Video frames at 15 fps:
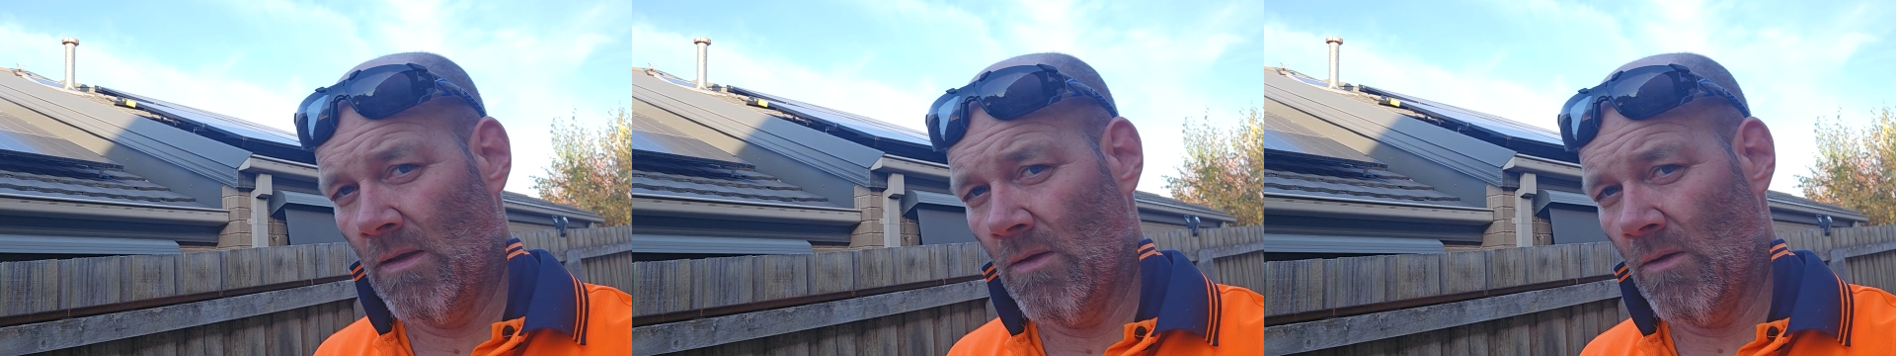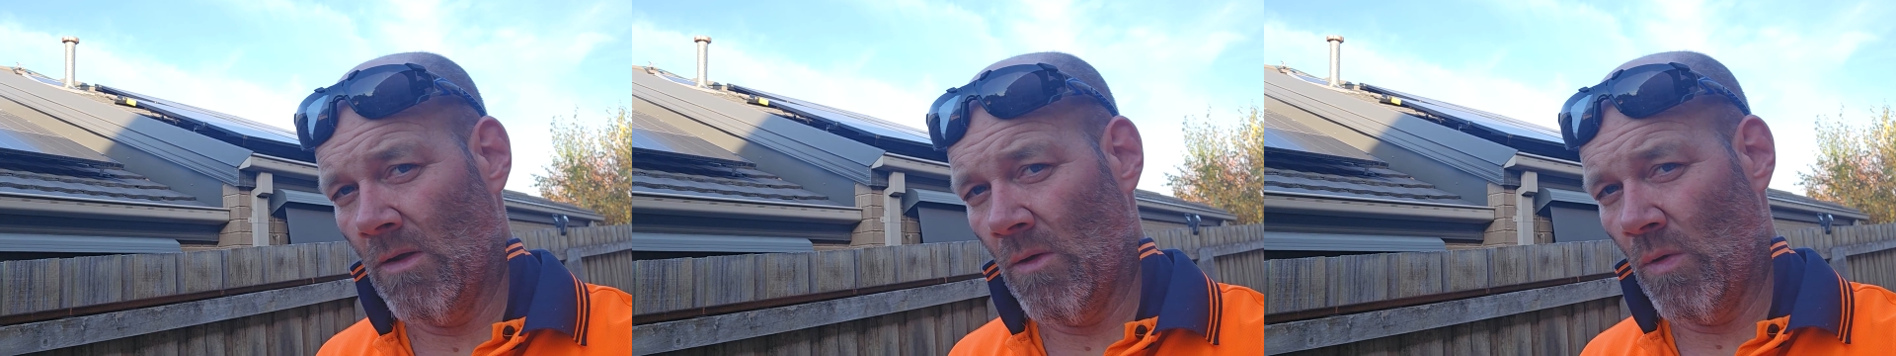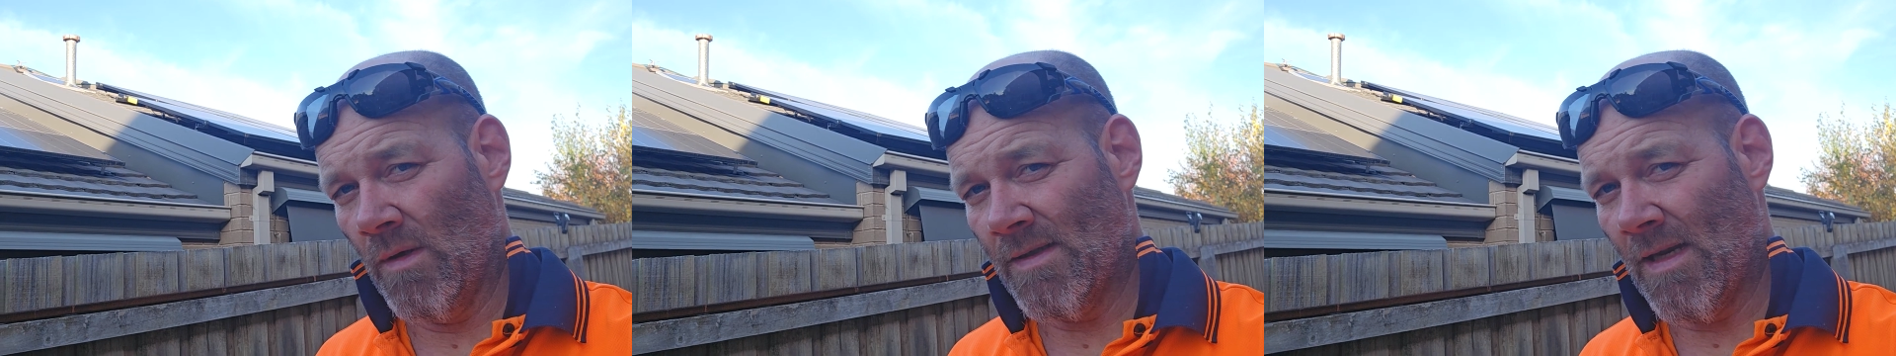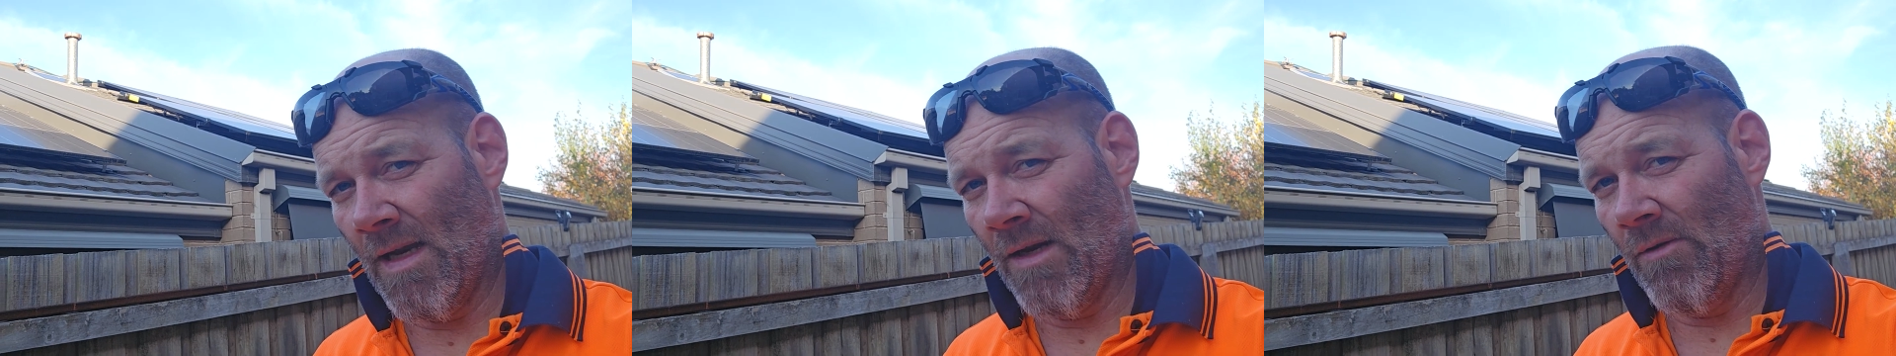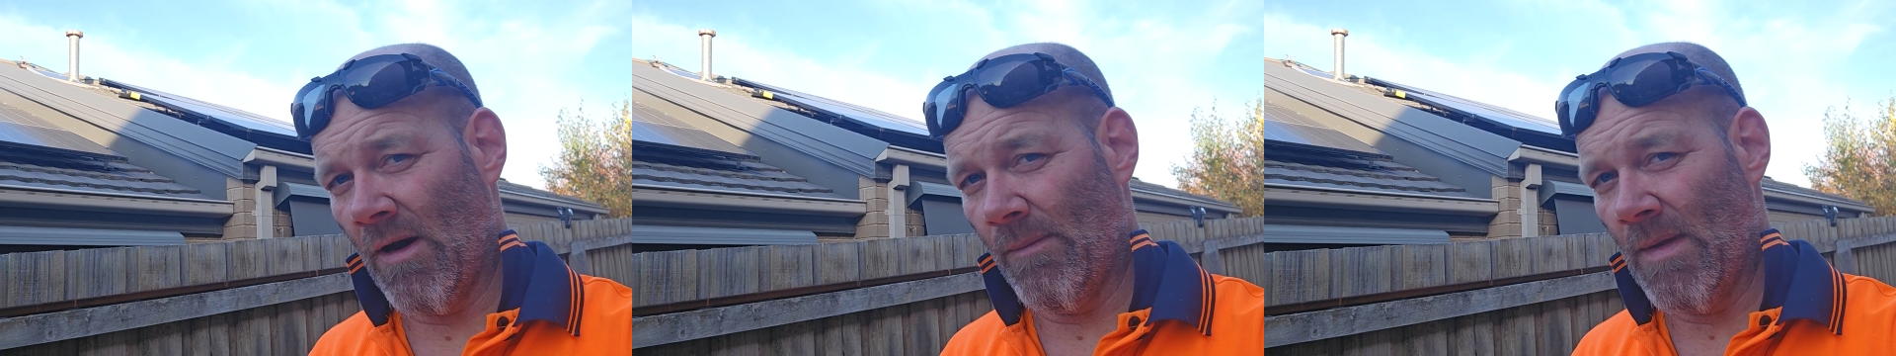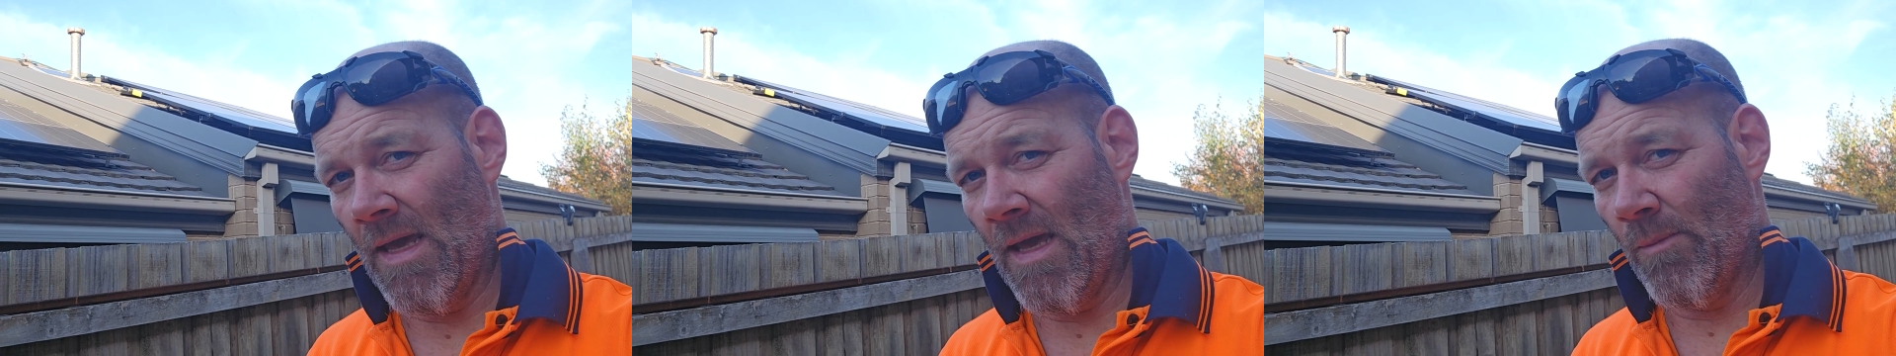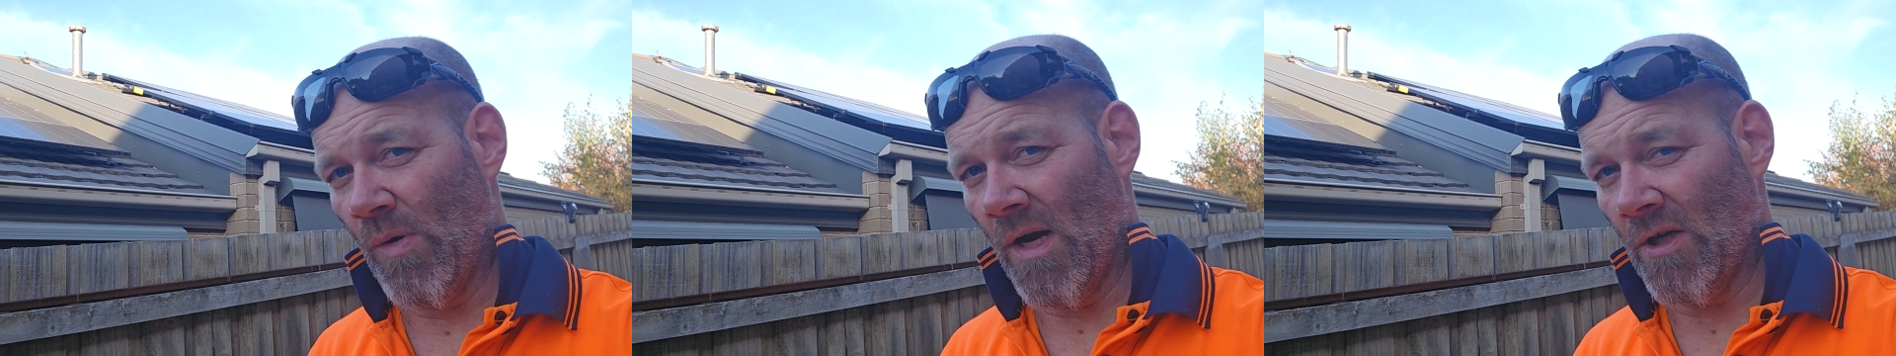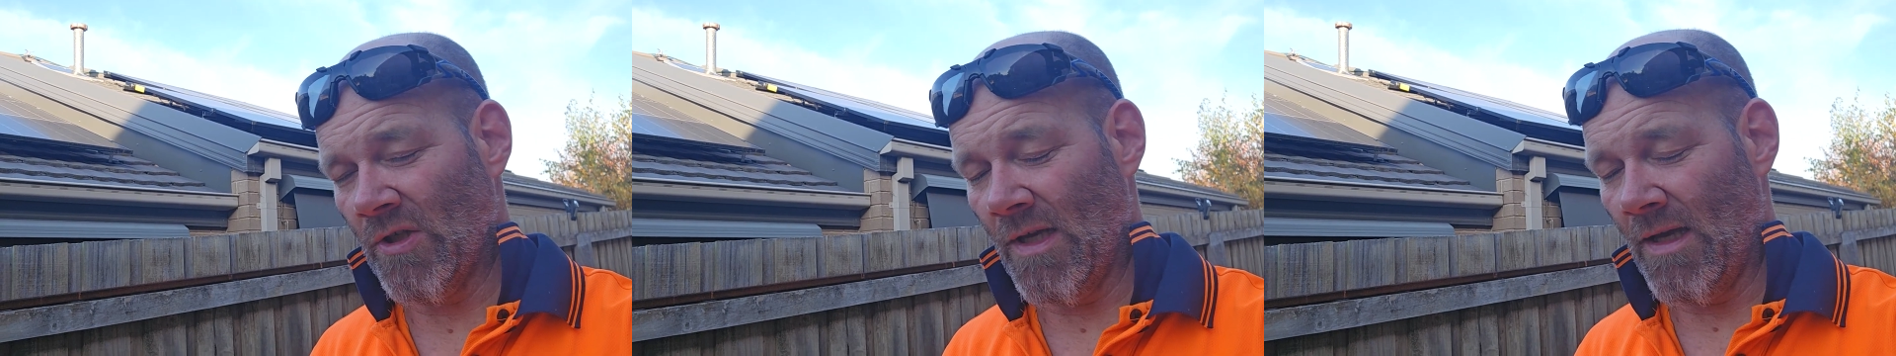Well, I was going to grab the
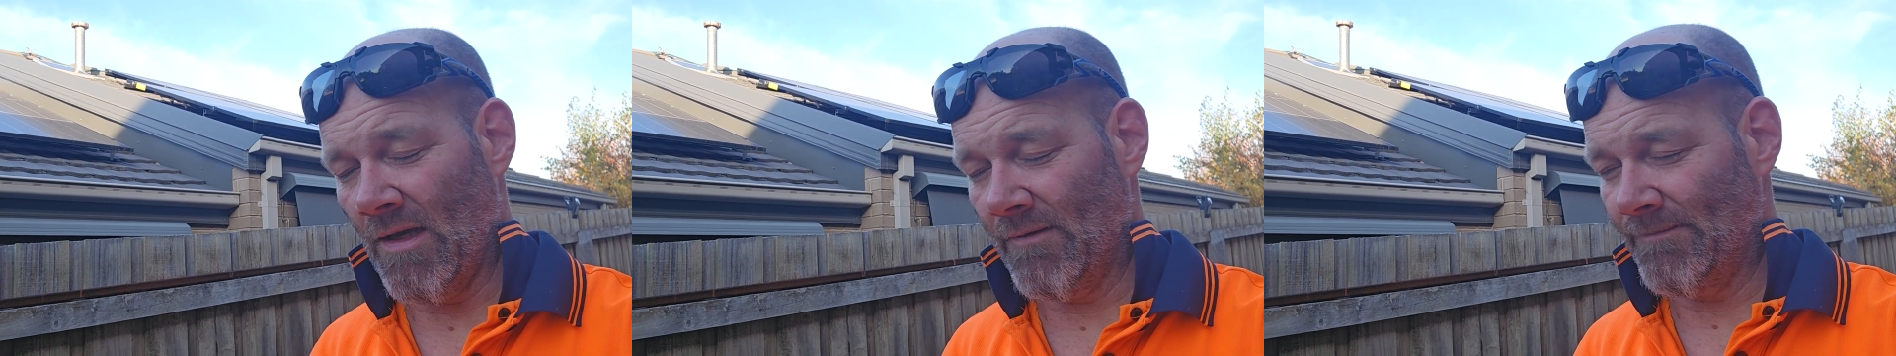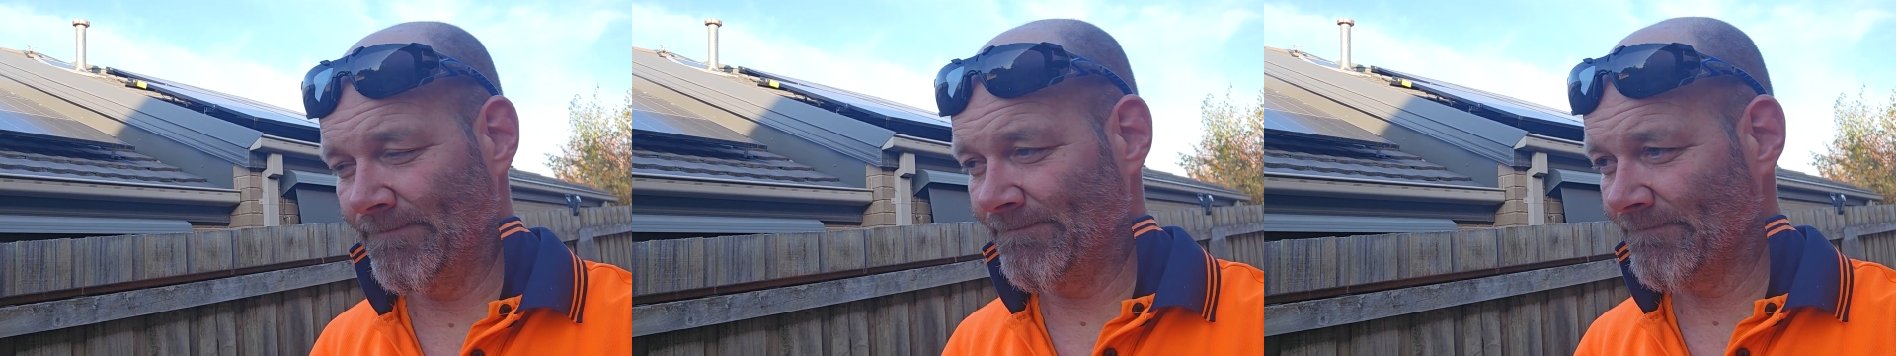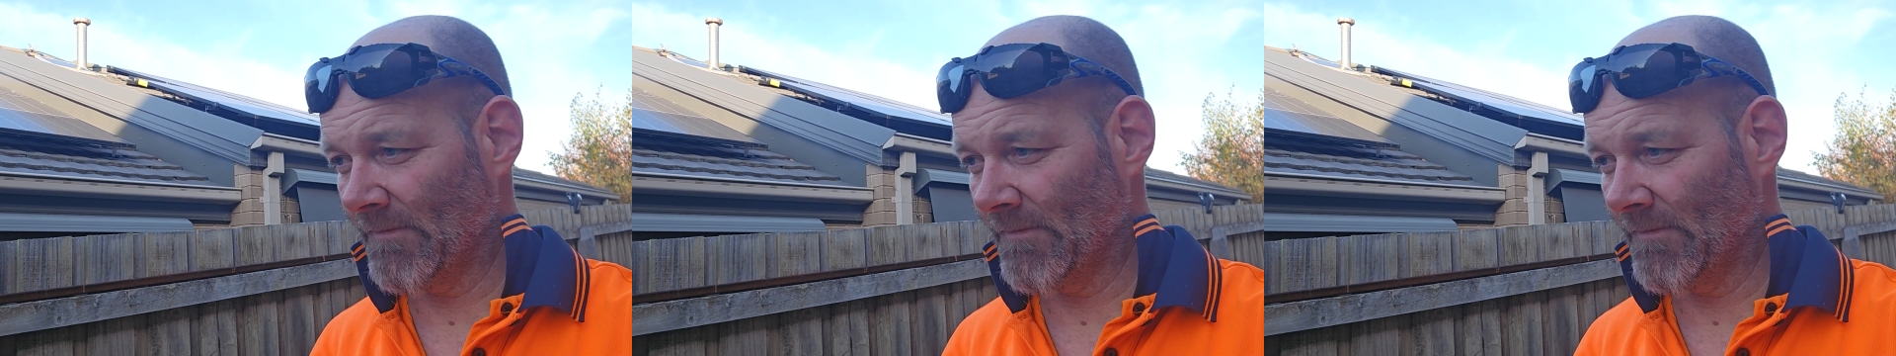airbrush out,